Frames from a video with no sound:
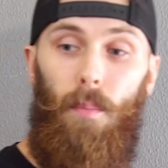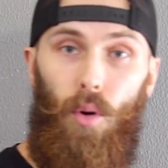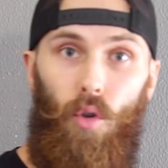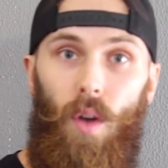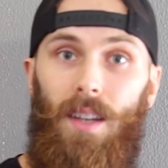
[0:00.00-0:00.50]

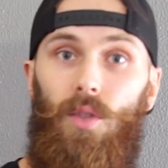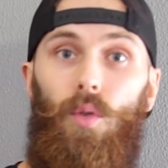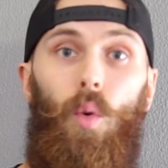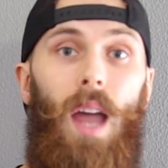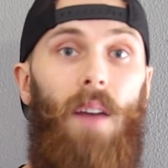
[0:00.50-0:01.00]
progress
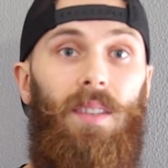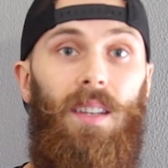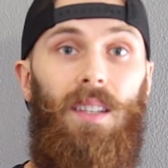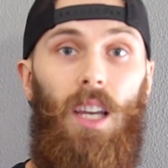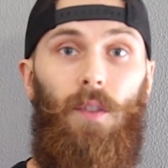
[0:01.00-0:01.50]
through and have a
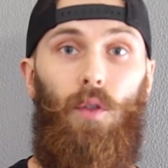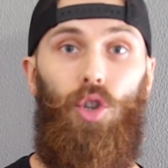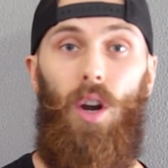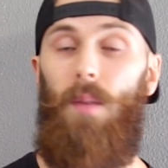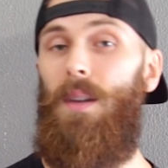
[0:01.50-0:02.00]
successful
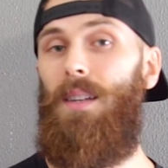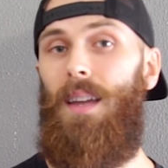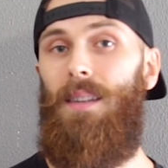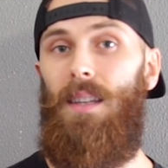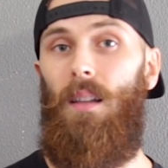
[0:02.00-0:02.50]
journey. Because
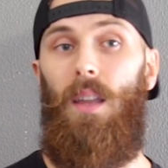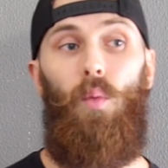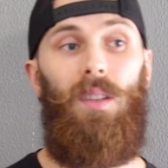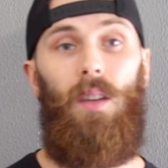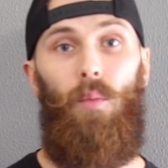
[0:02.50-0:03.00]
ideally,
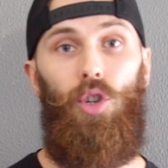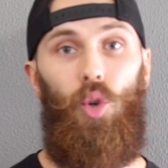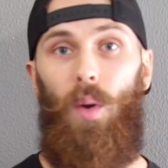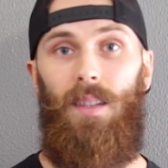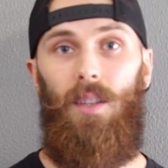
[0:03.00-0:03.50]
when someone
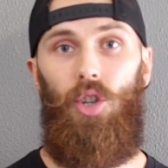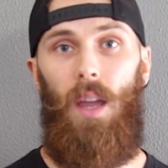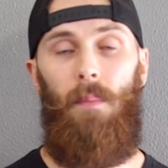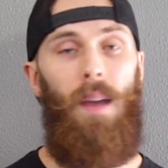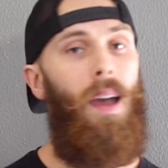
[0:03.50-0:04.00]
joins the
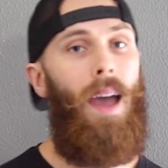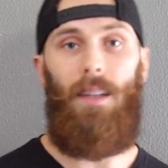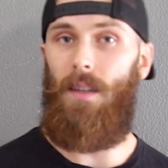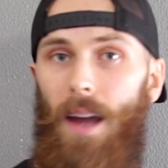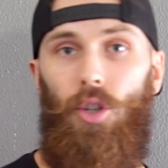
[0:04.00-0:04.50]
gym,
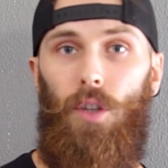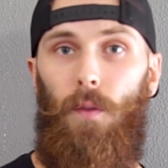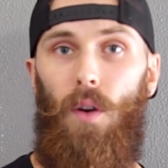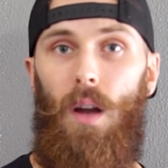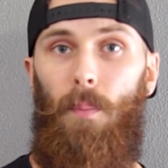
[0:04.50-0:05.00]
it's not just
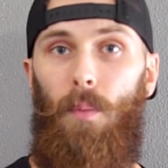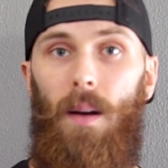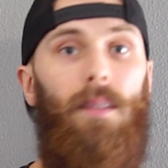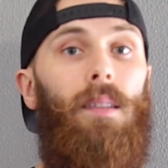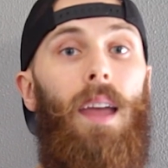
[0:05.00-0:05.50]
for a couple
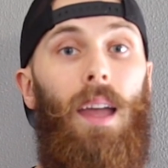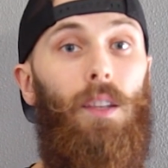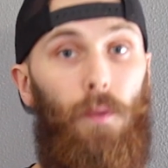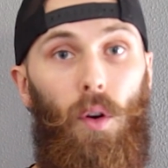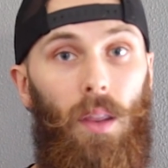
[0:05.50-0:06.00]
months,
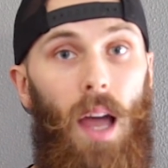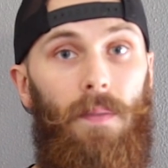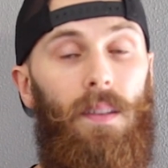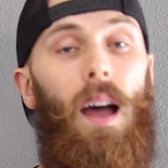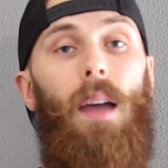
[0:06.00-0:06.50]
it's for a
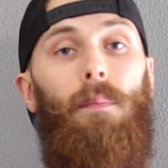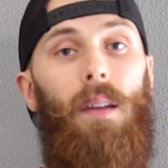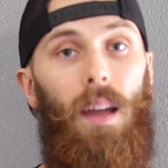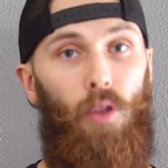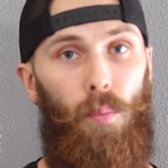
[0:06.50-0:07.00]
lifetime,
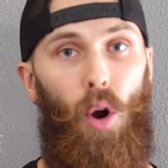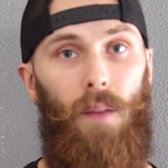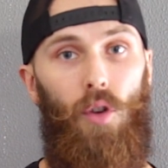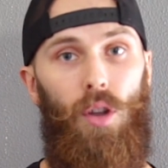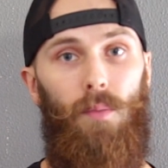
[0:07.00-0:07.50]
and they're part
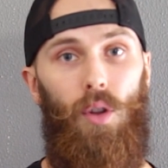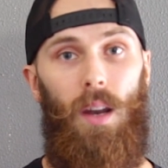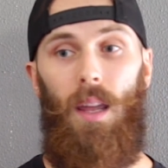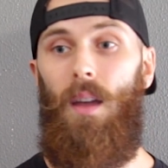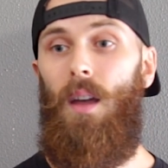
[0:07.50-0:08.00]
of your community.